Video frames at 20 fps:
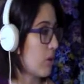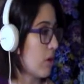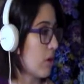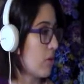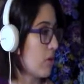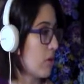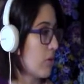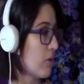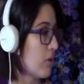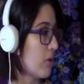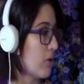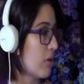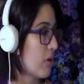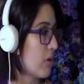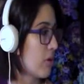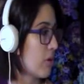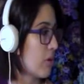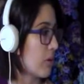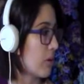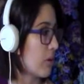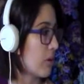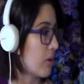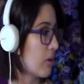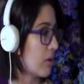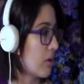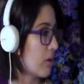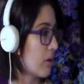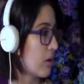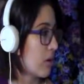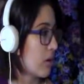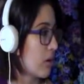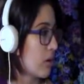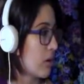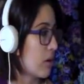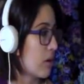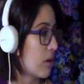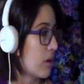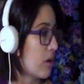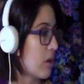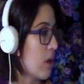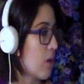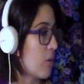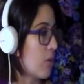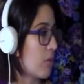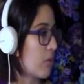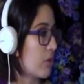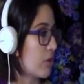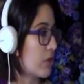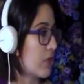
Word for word: No, no, no, no, no. No,